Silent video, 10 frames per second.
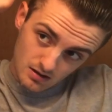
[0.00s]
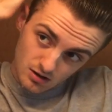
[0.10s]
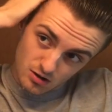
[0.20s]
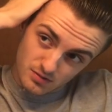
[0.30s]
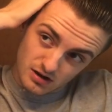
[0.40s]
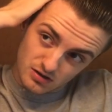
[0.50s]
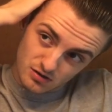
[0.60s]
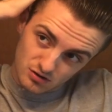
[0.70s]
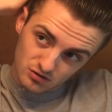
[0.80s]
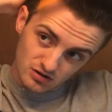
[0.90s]
Combing it
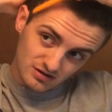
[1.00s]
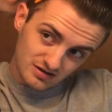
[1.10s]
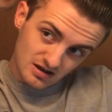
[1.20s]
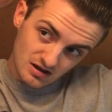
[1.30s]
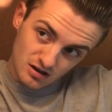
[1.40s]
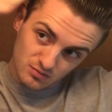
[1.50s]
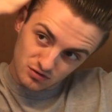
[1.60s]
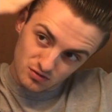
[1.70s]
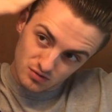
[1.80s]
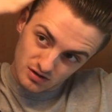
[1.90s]
through, as you can see, it comes
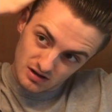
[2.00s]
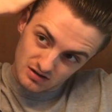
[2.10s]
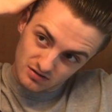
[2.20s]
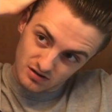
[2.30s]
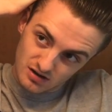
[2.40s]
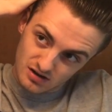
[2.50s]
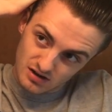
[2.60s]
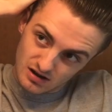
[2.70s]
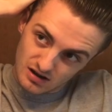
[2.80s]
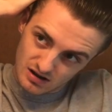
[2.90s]
through really easily.
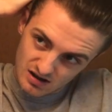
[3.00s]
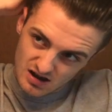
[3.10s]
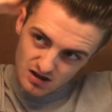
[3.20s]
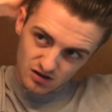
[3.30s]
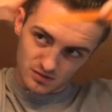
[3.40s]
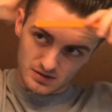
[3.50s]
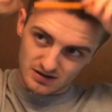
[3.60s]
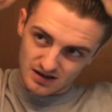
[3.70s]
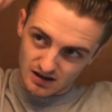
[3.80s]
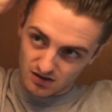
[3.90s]
A little bit
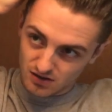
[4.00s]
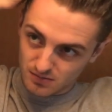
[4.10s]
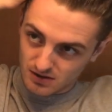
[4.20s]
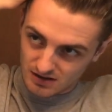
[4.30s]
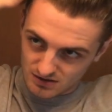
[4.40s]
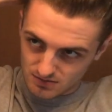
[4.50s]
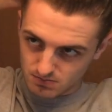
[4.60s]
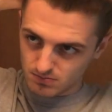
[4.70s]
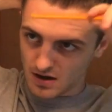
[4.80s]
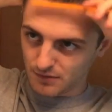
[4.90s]
of tangling, but that's
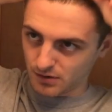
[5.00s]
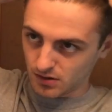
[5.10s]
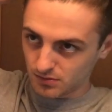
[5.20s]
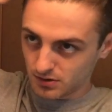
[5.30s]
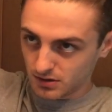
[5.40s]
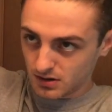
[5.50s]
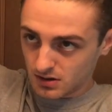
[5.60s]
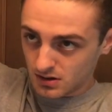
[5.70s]
my fault, really.